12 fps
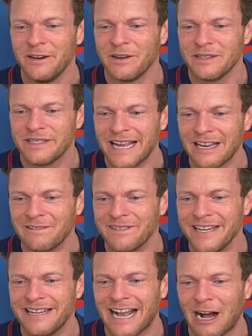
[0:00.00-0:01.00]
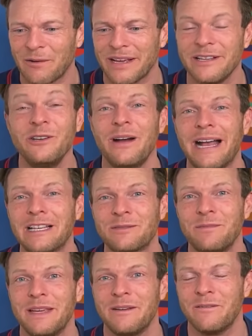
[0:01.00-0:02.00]
here, Sadhvi Gowda, you
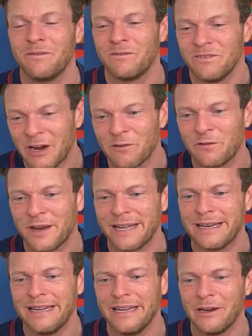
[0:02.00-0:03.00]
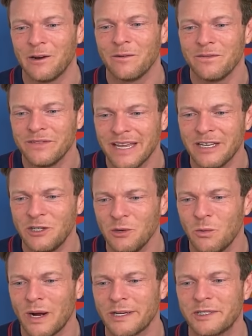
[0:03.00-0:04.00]
asked me, very fittingly here, did
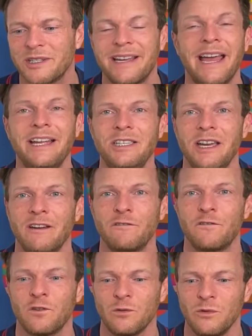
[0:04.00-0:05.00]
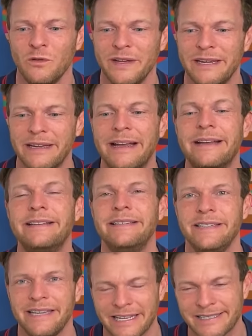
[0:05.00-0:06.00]
you watch KGF full movie?
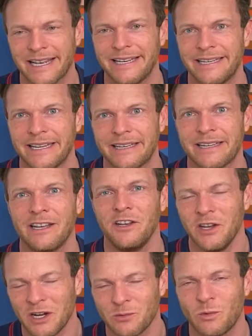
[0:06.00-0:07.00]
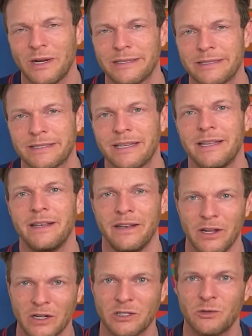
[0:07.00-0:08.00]
Yes, I did, not once.
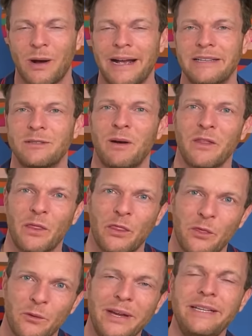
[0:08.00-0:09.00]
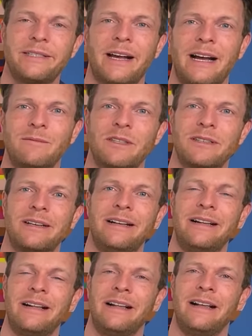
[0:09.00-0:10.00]
Not twice, but 3 times.
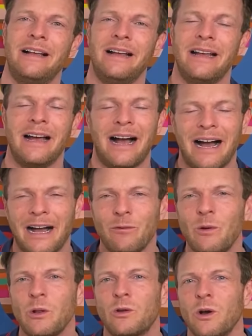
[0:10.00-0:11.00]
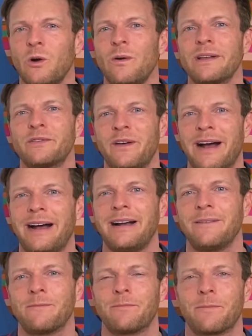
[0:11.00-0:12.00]
I will go as
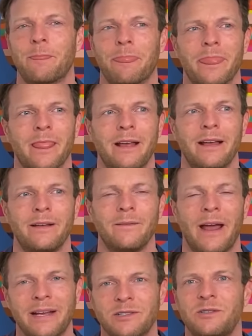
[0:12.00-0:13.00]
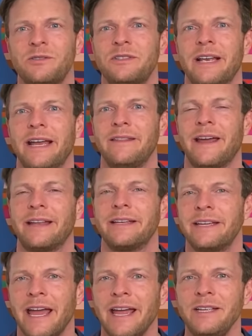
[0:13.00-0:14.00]
far as to say
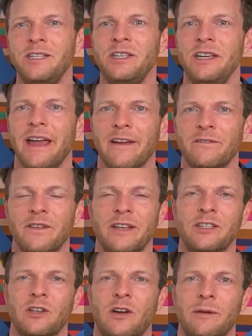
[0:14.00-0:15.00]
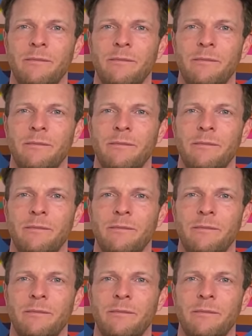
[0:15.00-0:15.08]
that KGF is